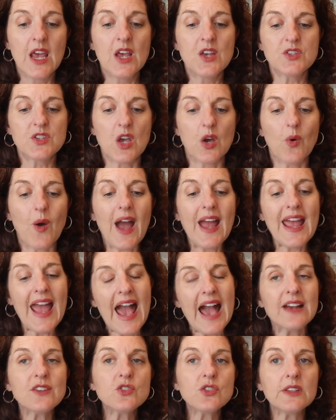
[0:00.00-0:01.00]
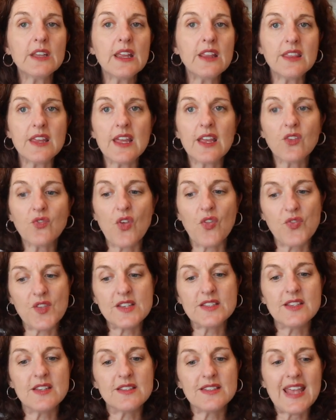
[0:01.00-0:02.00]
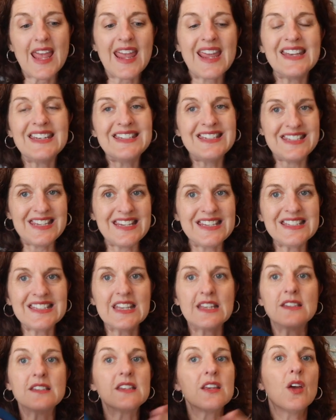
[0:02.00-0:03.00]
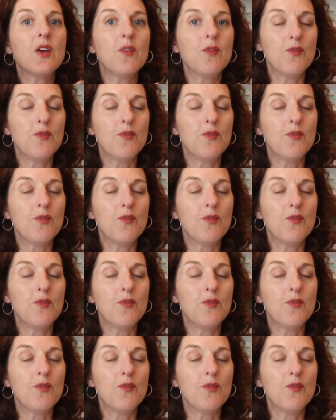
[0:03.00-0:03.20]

So I actually think that this is a decent